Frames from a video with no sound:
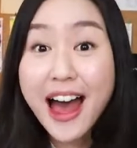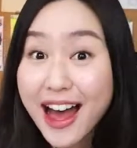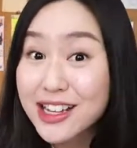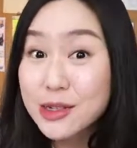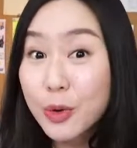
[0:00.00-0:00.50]

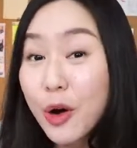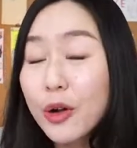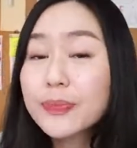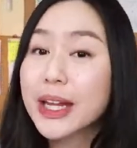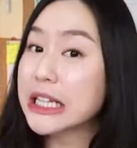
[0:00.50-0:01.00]
as
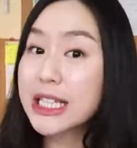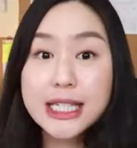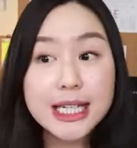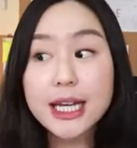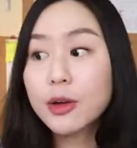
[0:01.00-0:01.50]
well. And to
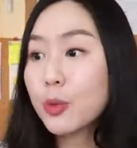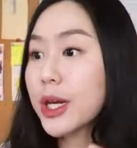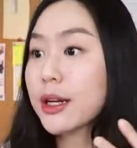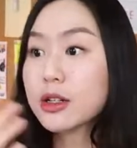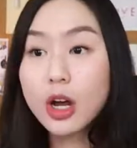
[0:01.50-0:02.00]
see that we
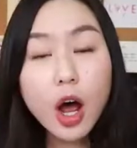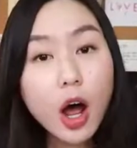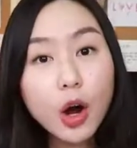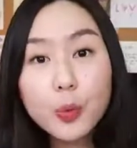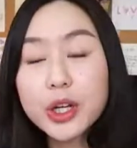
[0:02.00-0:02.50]
can
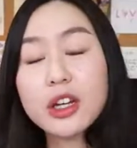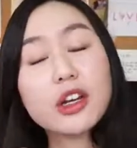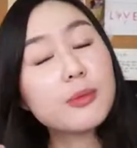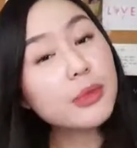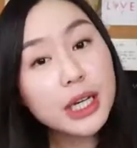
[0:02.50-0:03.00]
talk, we can
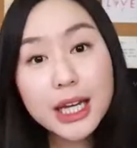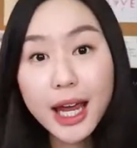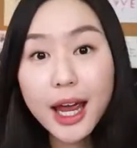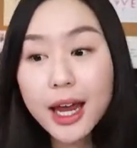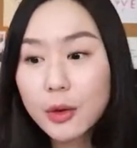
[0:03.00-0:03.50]

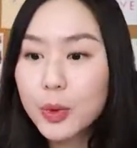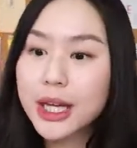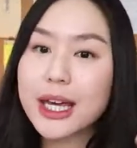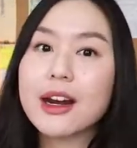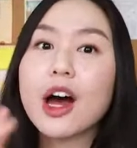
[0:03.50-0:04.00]
communicate, we
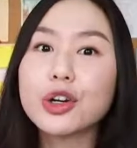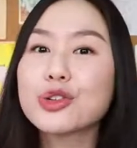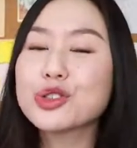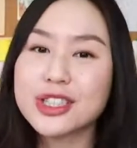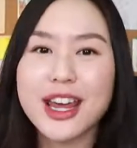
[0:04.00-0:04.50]
can
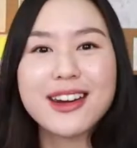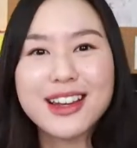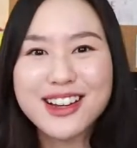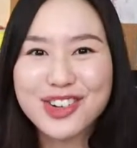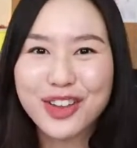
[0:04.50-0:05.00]
understand
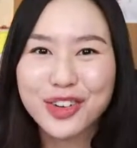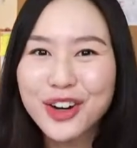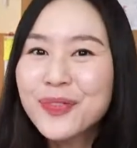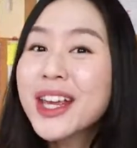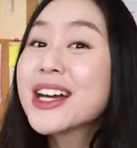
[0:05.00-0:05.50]
each
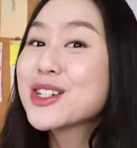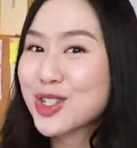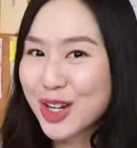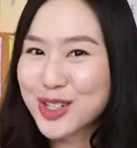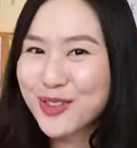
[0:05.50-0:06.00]
other
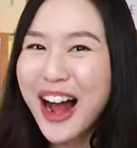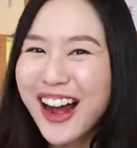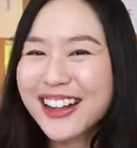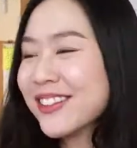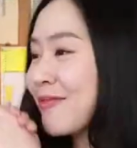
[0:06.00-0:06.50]
just
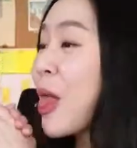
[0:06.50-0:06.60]
fine.